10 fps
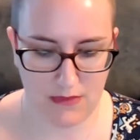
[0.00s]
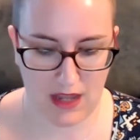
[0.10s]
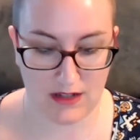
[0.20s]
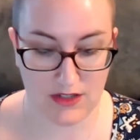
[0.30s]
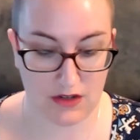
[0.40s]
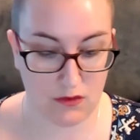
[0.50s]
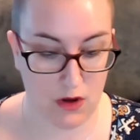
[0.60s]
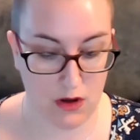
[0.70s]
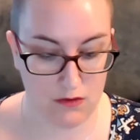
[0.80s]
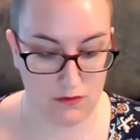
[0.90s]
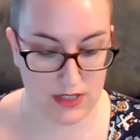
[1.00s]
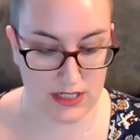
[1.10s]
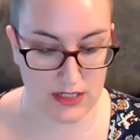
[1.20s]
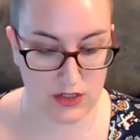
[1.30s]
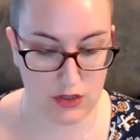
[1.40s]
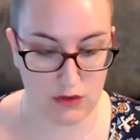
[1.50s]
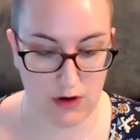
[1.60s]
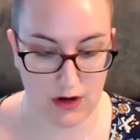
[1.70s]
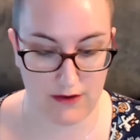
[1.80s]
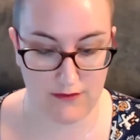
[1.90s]
And so, oh, this is, you
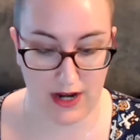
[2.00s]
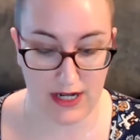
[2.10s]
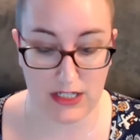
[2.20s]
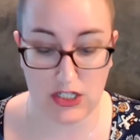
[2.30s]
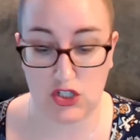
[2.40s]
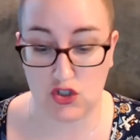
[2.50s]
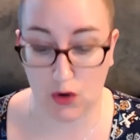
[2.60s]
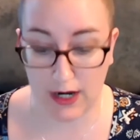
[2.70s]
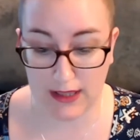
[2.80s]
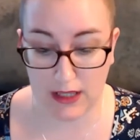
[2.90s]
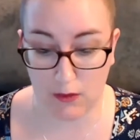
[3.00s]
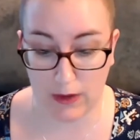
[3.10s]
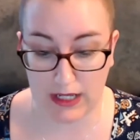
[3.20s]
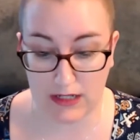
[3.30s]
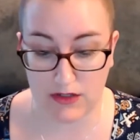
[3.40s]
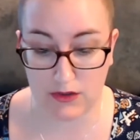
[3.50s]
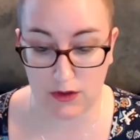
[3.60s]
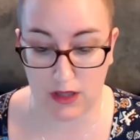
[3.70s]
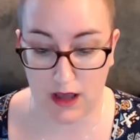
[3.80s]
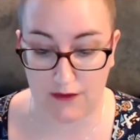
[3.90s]
are invited to join the Awakened Soul
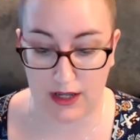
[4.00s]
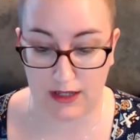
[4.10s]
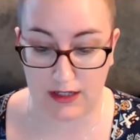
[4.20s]
Coven.